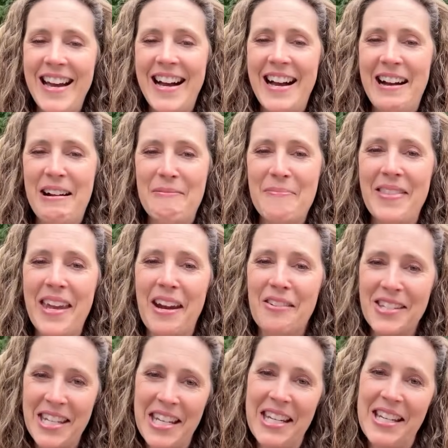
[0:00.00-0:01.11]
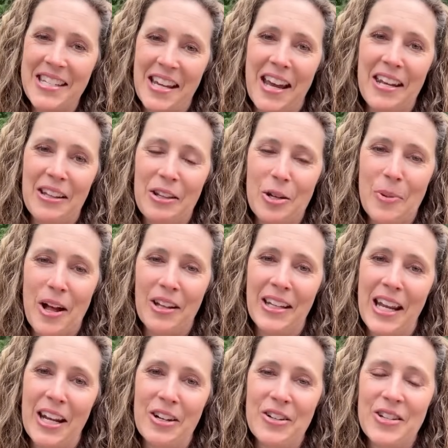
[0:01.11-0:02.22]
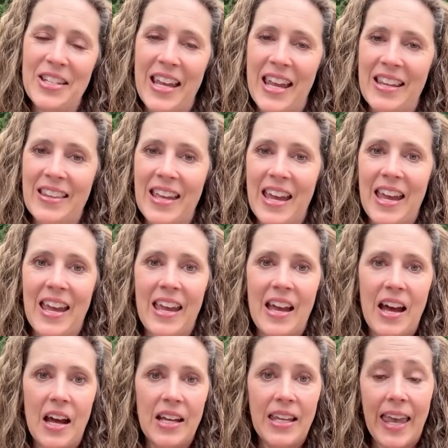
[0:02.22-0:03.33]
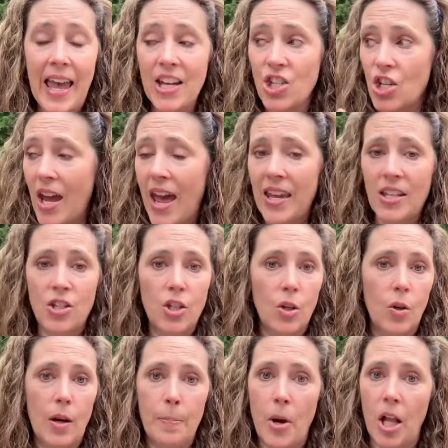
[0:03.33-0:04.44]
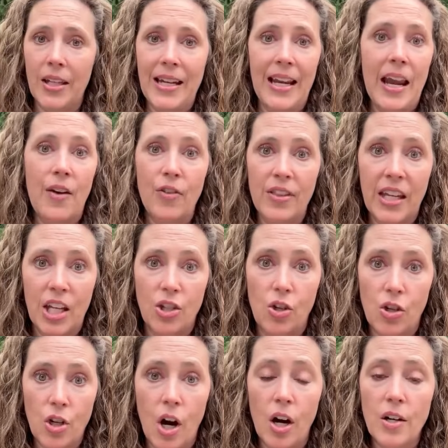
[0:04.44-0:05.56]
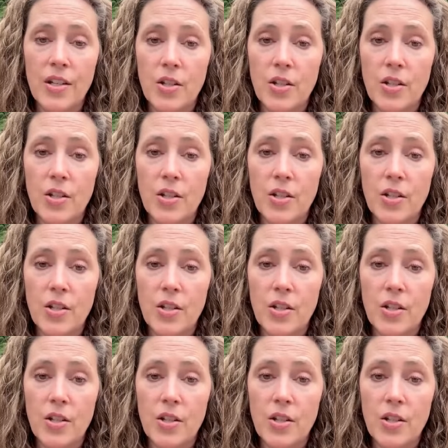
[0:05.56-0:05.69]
They are teeny tiny little pollinators, and they catch and do and pollinate everything in your yard.